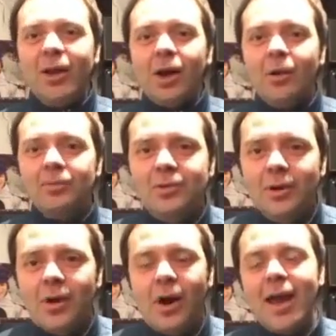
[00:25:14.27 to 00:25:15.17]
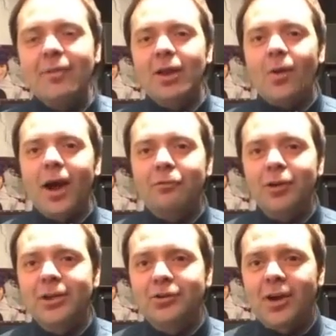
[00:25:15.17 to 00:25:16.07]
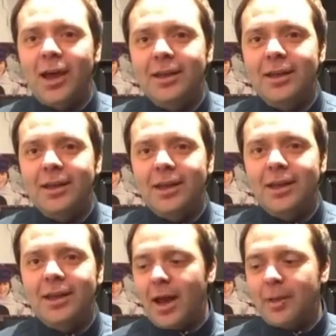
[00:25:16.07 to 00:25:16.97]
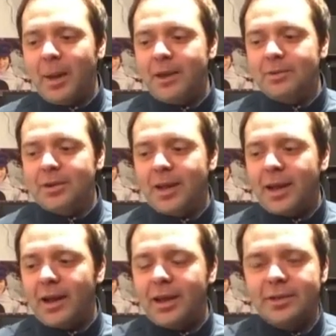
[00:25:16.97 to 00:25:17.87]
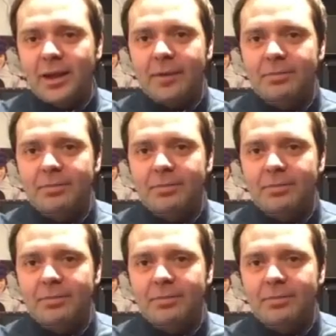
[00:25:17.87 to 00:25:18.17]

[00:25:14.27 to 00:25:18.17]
No, we don't. Even though I've retrained as a painter and decorator,